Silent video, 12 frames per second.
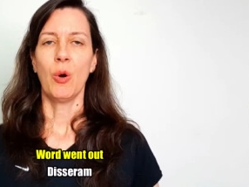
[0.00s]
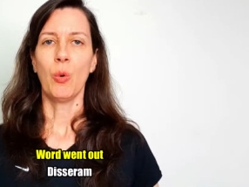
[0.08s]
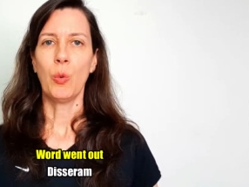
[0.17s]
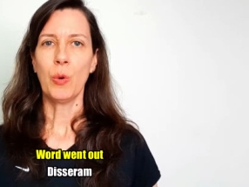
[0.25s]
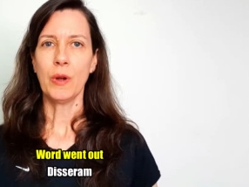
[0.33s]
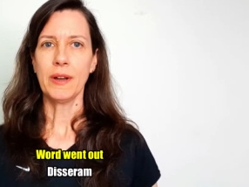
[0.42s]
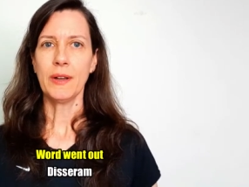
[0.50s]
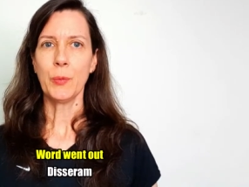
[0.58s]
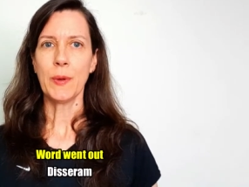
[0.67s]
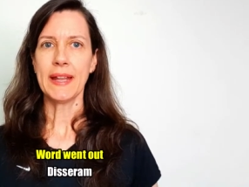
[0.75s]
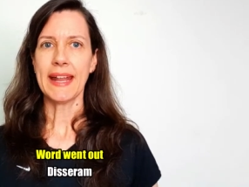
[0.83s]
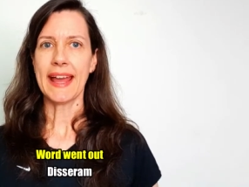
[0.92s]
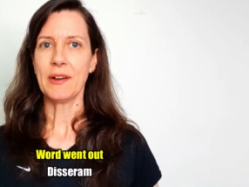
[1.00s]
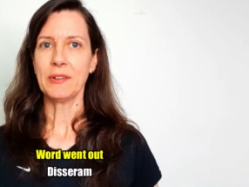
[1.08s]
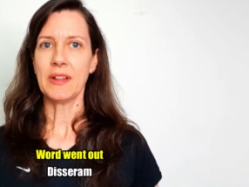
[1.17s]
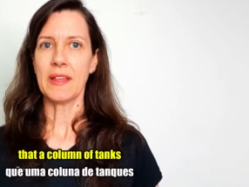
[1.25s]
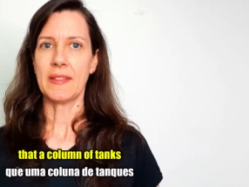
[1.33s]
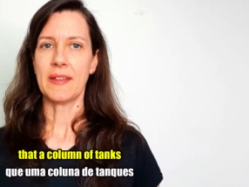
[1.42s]
Word went
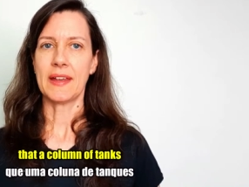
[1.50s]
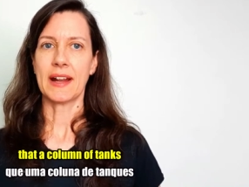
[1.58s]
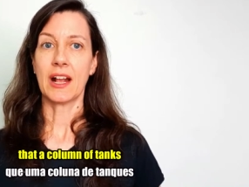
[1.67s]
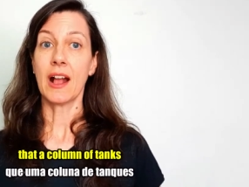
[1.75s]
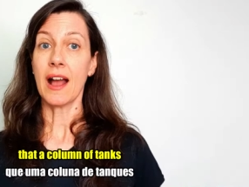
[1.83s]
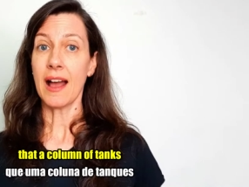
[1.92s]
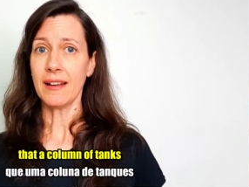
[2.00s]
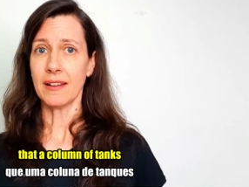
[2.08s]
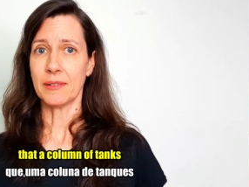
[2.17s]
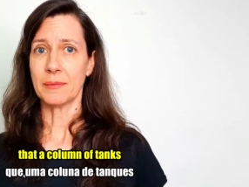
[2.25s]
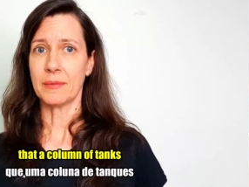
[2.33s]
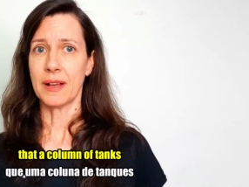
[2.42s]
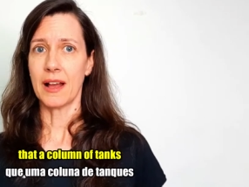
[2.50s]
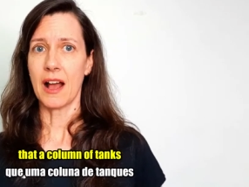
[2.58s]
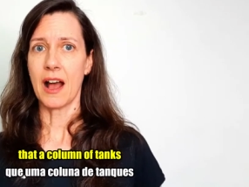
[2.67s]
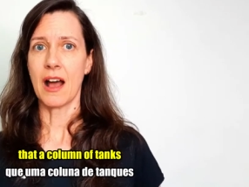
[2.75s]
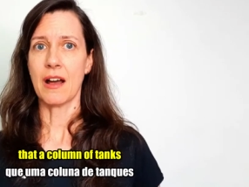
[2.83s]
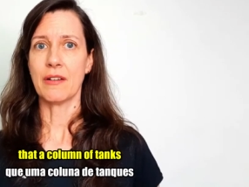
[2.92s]
out that a column
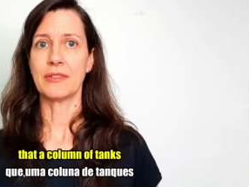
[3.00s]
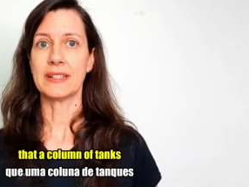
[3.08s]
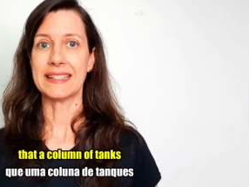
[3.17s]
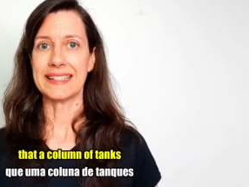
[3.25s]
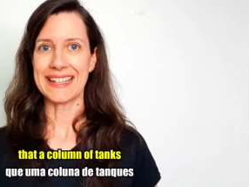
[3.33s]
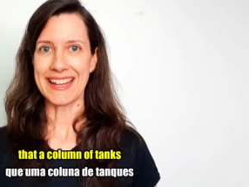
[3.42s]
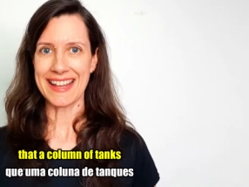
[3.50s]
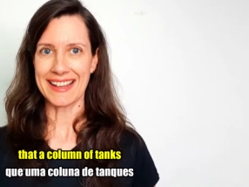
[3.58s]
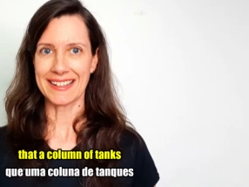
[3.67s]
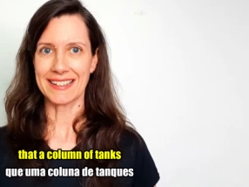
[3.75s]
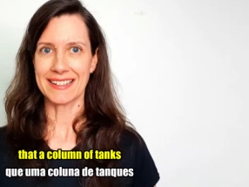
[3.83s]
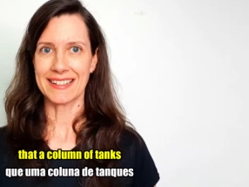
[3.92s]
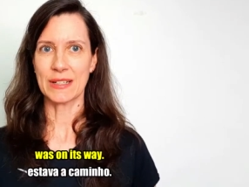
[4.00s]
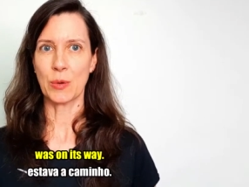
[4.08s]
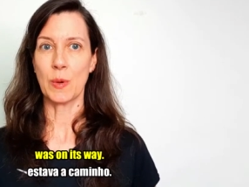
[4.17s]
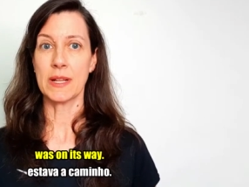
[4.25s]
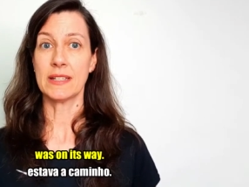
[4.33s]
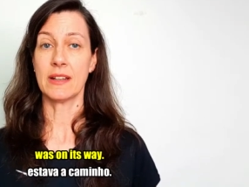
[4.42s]
of tanks
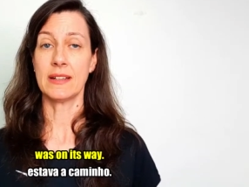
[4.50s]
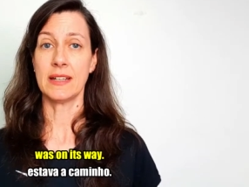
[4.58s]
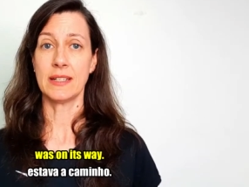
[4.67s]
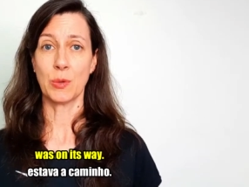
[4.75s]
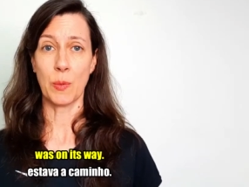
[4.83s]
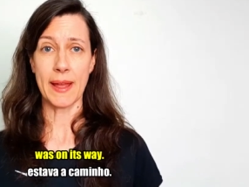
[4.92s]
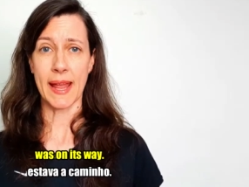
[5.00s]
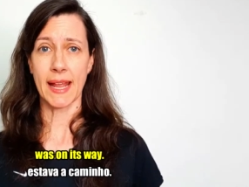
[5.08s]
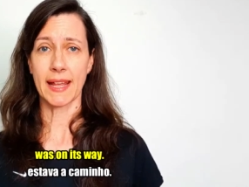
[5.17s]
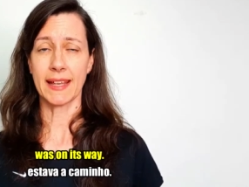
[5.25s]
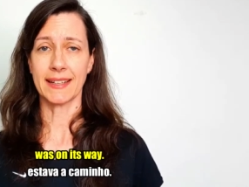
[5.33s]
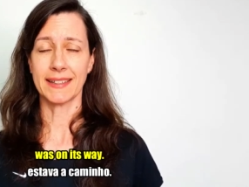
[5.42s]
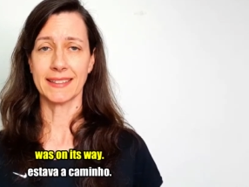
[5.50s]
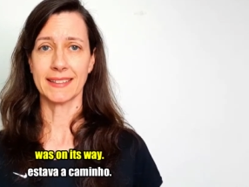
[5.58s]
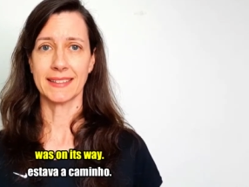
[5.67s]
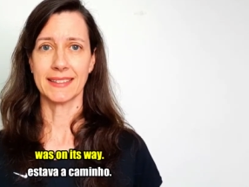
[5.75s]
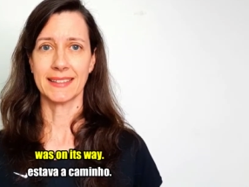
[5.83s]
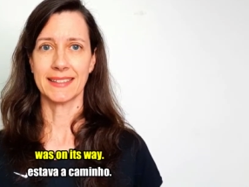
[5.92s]
was on its way.
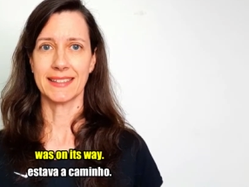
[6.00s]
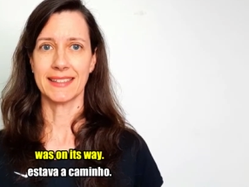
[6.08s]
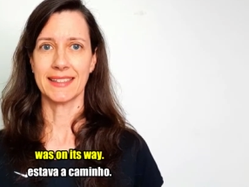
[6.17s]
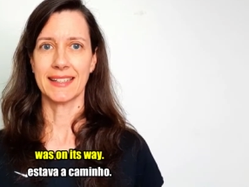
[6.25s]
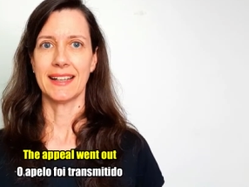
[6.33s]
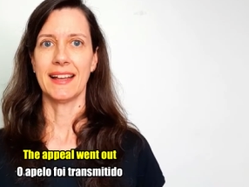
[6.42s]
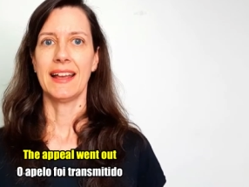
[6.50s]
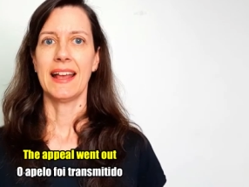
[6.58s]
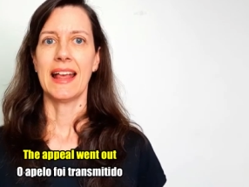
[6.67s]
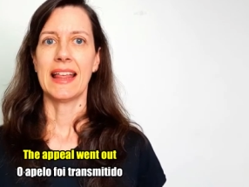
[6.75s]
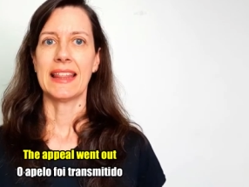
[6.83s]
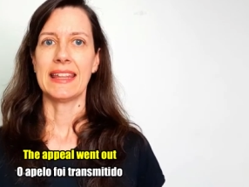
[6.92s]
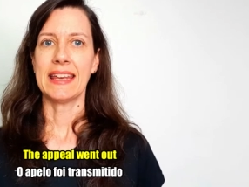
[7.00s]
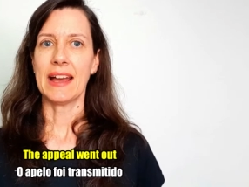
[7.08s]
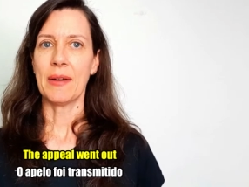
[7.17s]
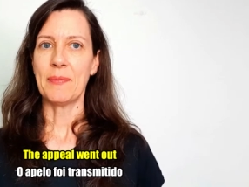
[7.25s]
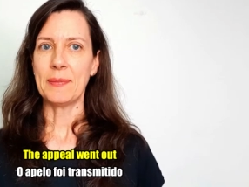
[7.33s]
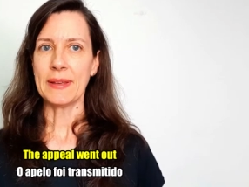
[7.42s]
The
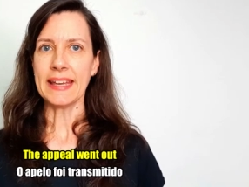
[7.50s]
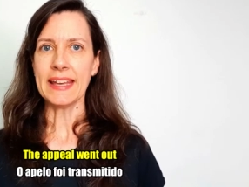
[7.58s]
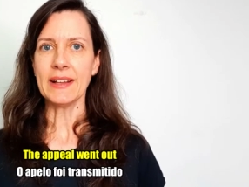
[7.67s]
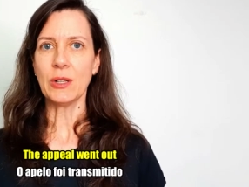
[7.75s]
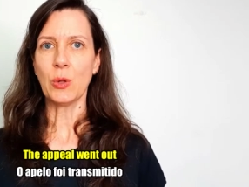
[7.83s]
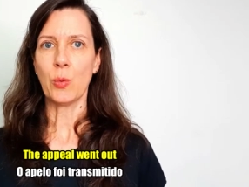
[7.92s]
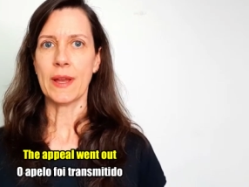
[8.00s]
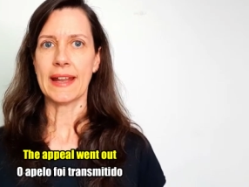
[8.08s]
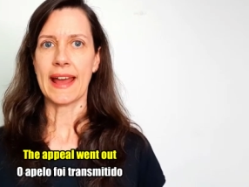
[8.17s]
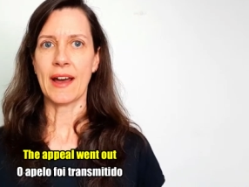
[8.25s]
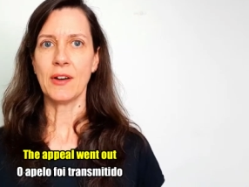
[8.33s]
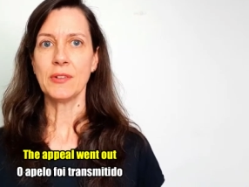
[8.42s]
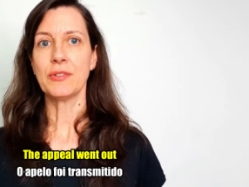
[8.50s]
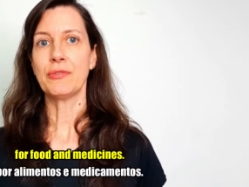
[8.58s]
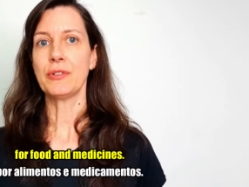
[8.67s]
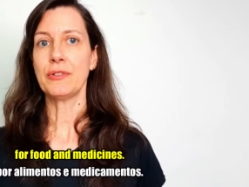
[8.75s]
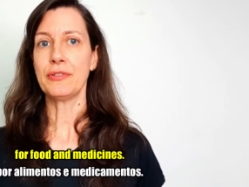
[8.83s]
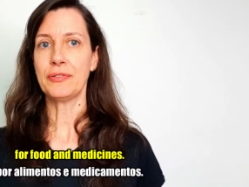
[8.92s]
appeal went out
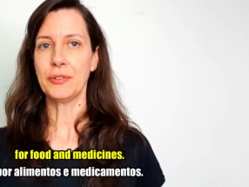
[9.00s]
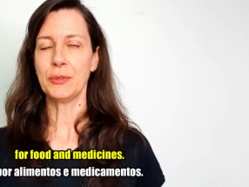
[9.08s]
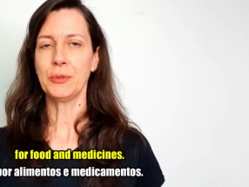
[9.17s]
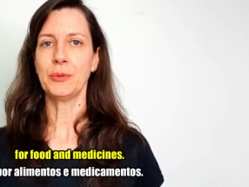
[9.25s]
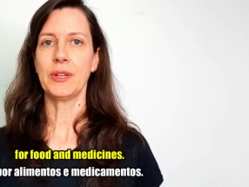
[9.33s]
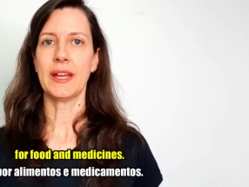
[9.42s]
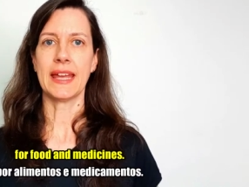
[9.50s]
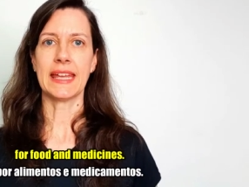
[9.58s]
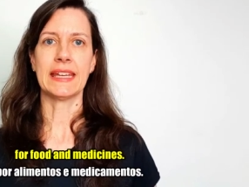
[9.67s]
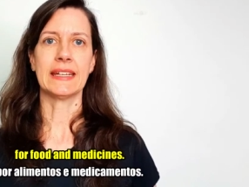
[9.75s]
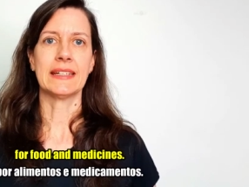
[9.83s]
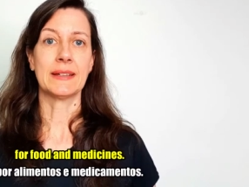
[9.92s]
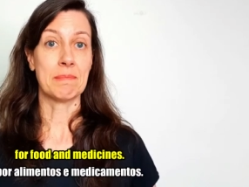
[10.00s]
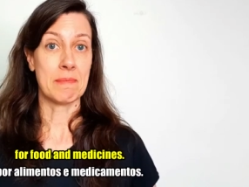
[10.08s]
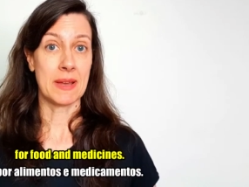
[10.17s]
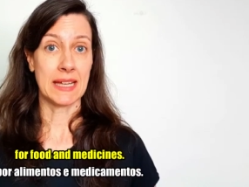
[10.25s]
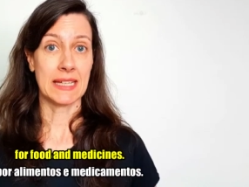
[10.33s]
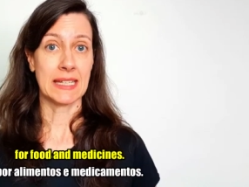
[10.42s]
for food and
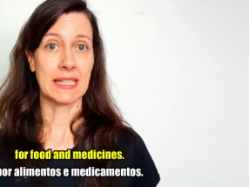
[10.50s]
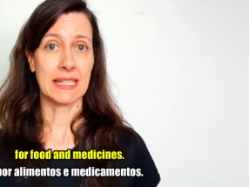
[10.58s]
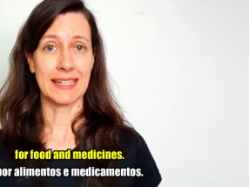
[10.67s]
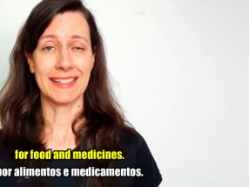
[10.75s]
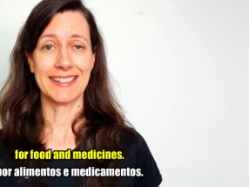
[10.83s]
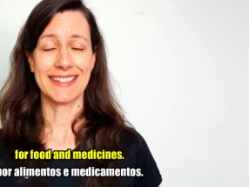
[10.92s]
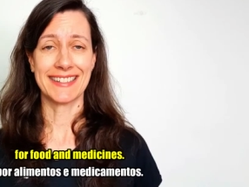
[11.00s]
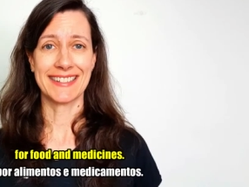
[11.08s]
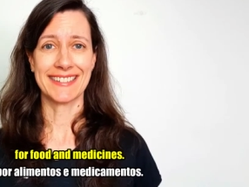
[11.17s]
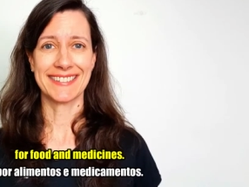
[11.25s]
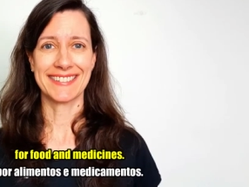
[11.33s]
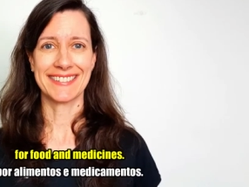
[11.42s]
medicines.